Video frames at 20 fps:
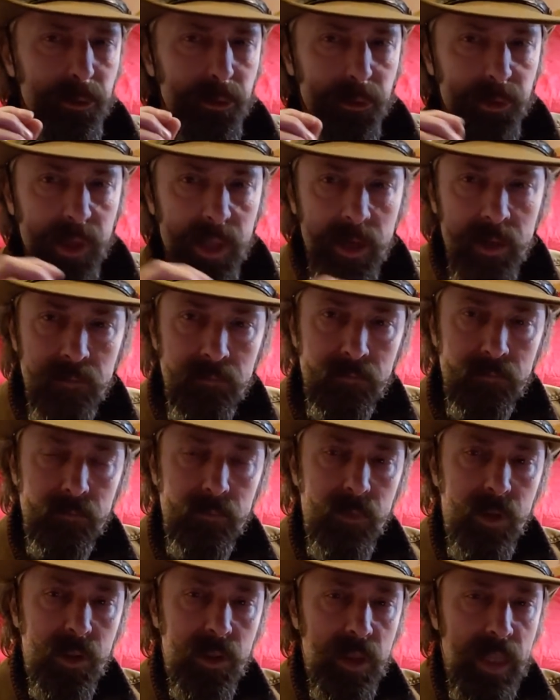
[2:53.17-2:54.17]
thin
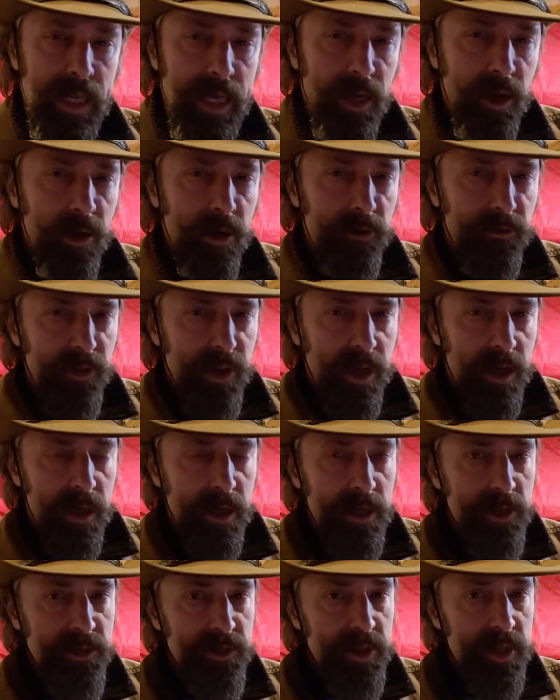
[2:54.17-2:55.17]
layer of
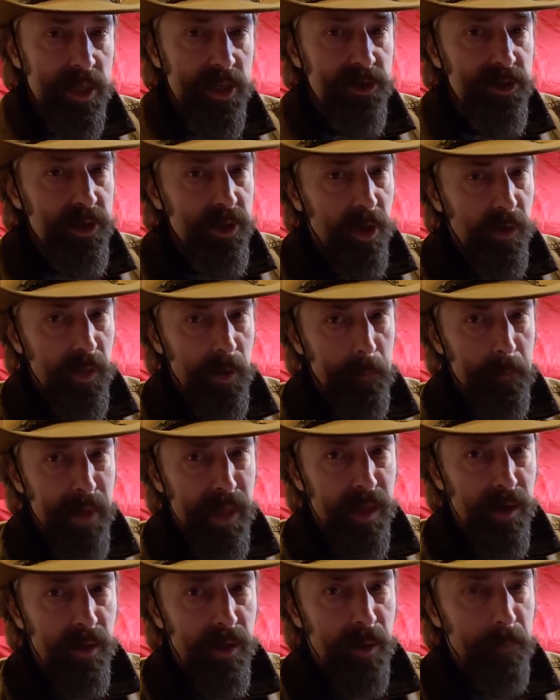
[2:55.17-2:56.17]
condensation on the
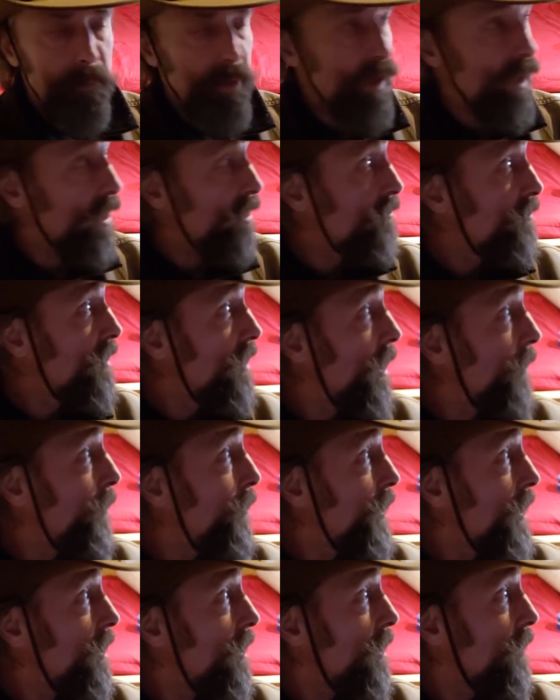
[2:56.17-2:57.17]
metal above.
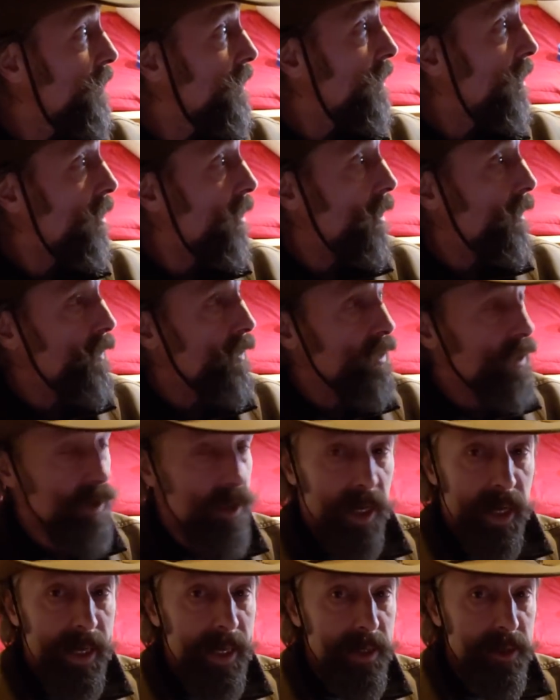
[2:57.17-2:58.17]
Nothing on the
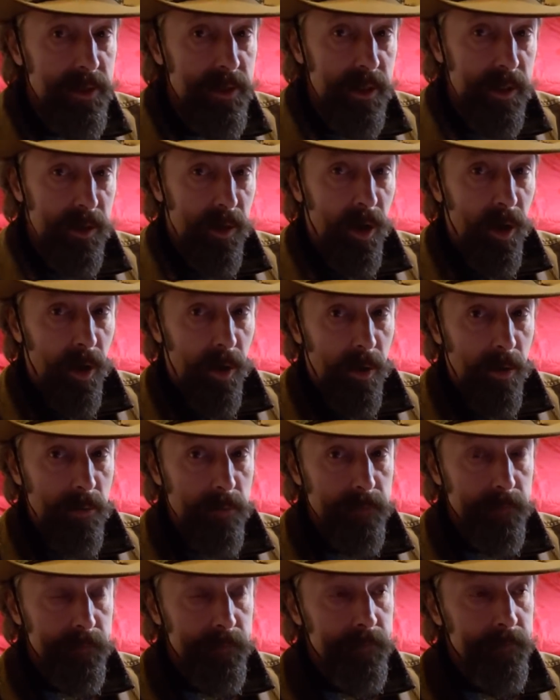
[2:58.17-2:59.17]
sides at all.
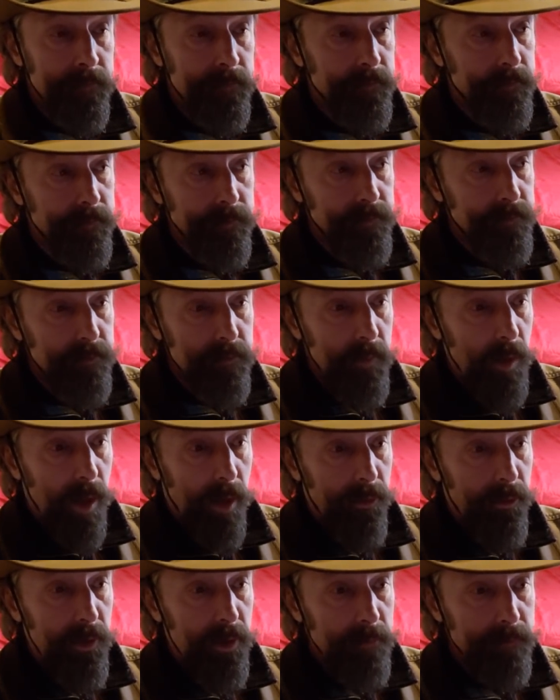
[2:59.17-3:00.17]

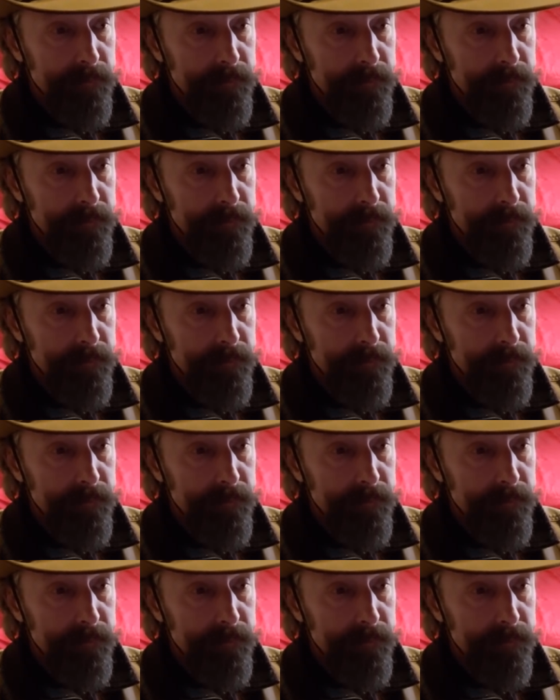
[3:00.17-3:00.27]
Nothing